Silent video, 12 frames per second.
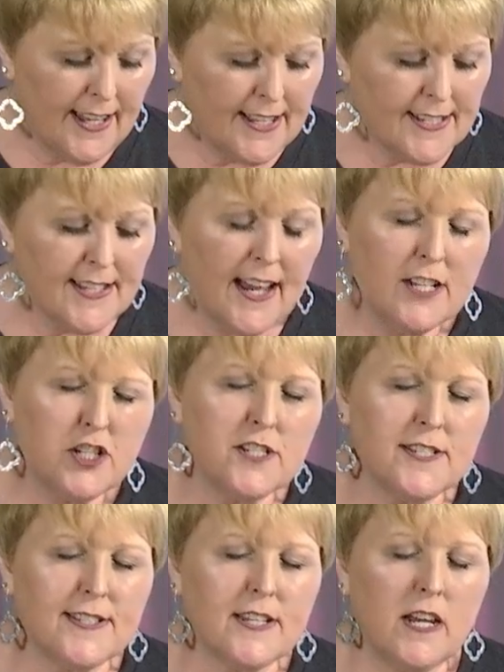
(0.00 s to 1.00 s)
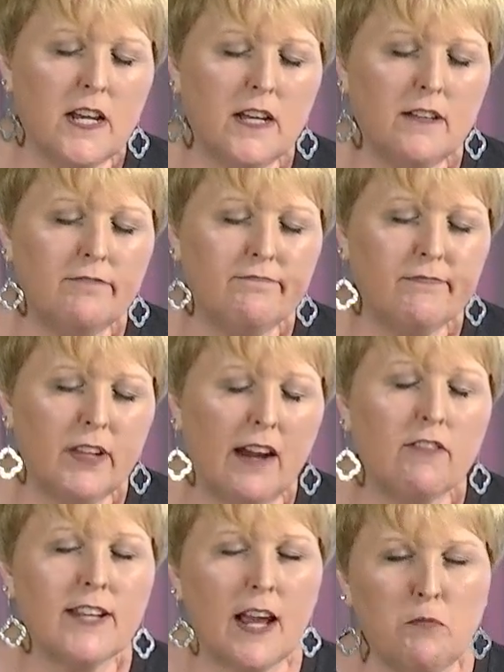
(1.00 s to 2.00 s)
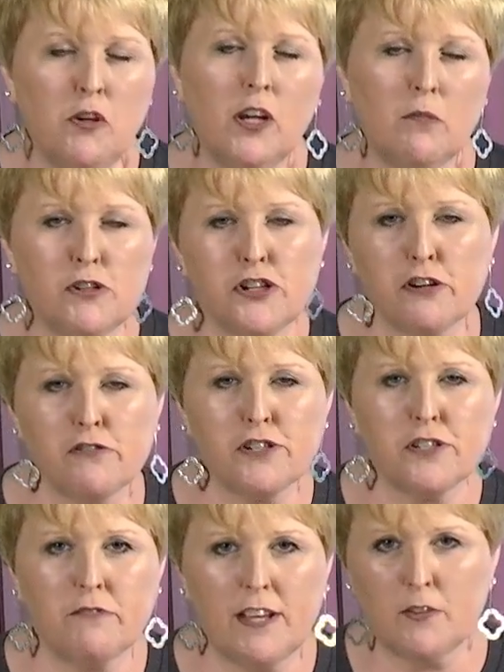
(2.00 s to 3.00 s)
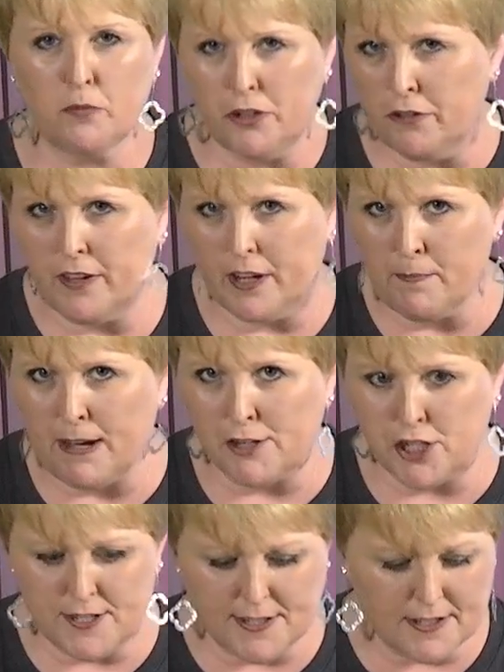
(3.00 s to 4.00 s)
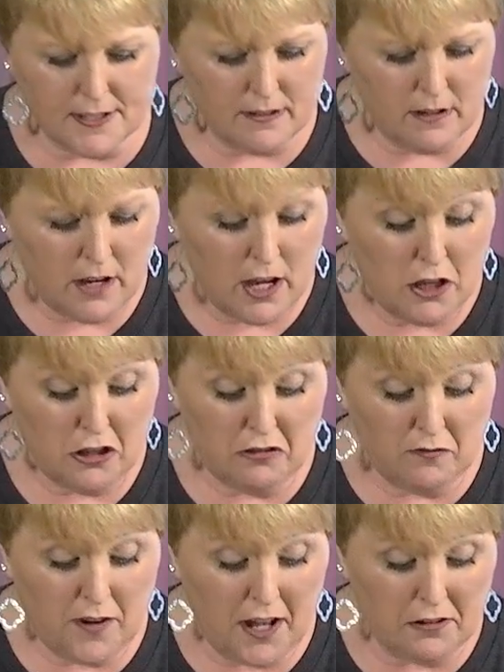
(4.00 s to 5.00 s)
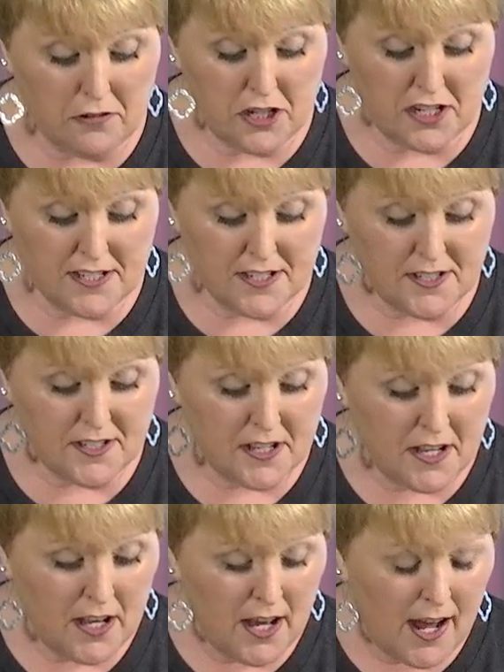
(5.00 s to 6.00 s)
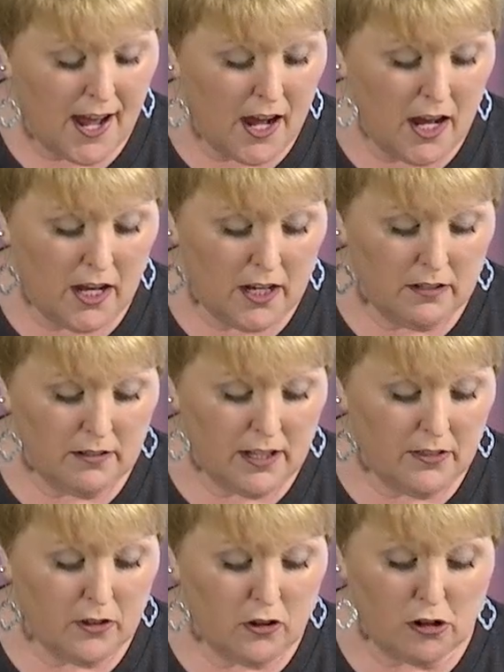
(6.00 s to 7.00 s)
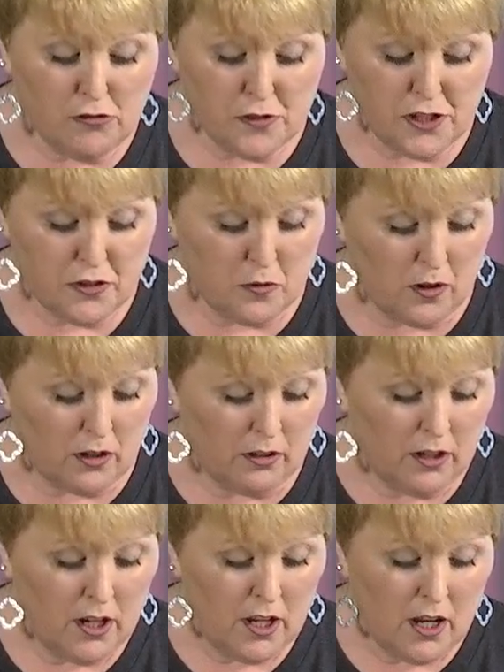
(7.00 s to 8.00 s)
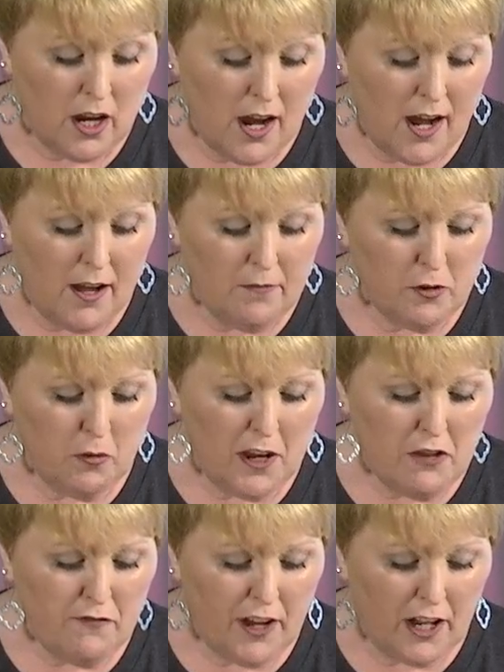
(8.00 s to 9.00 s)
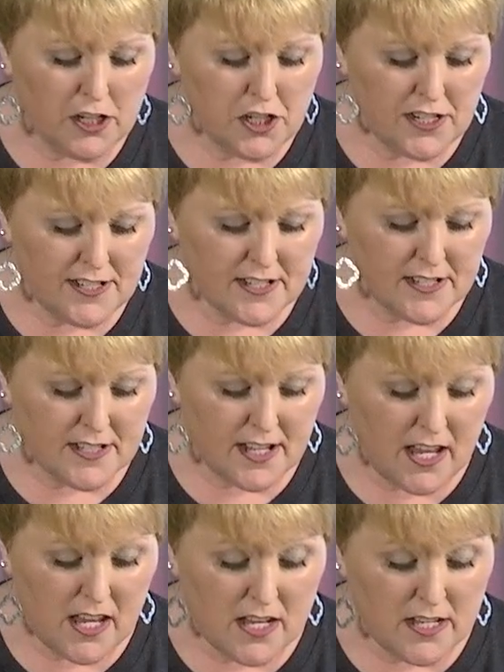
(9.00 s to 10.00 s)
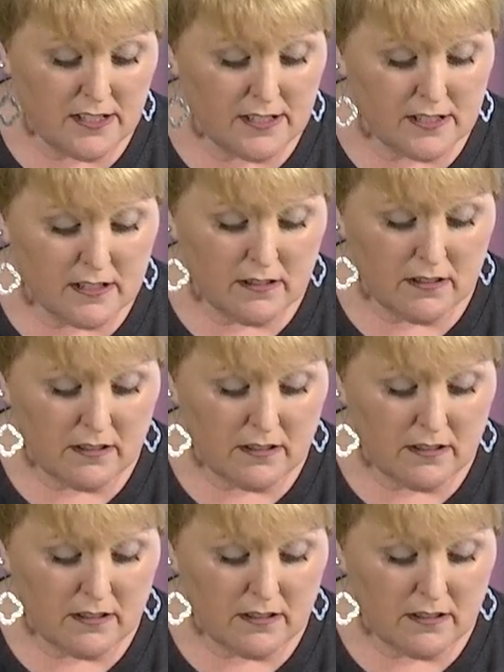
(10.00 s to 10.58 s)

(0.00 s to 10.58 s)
it's not just every time you come to church, that's when you think about Jesus. You can follow Jesus in the grocery store. The way you follow Jesus is